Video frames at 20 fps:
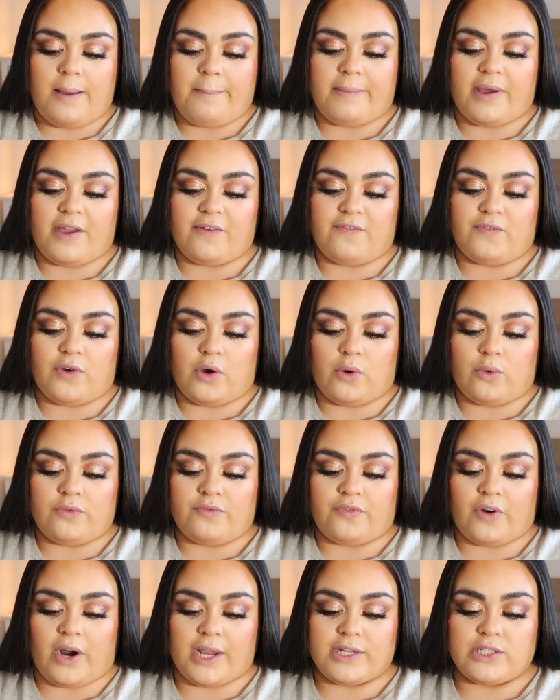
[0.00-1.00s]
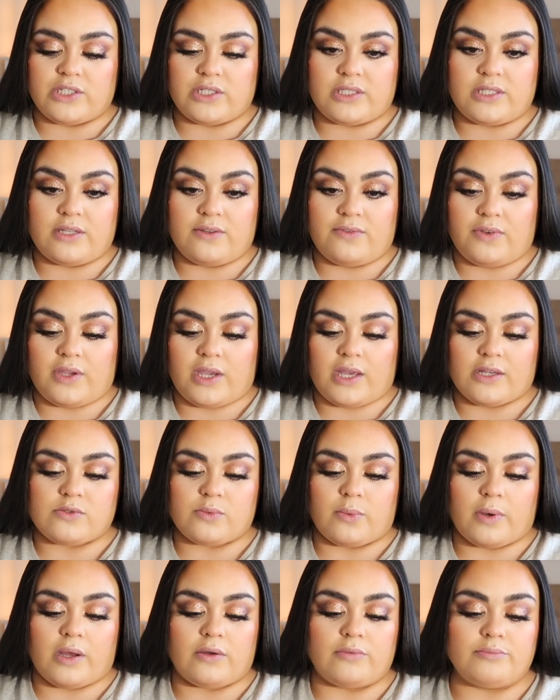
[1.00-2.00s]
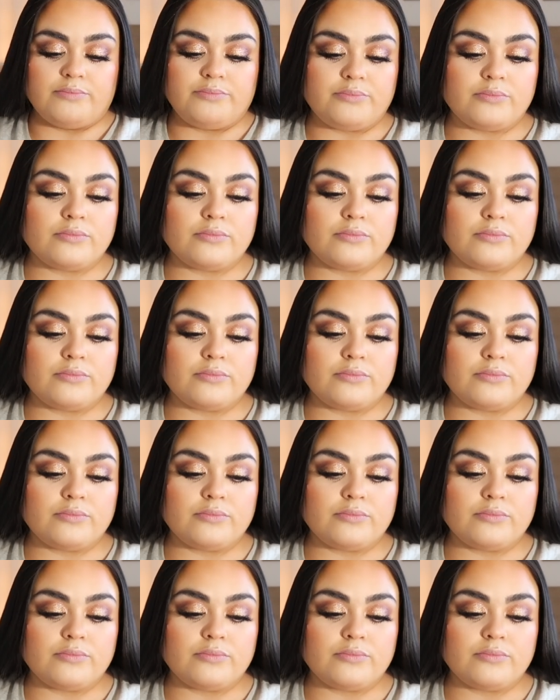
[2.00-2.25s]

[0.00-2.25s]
my phone for IGTV as well.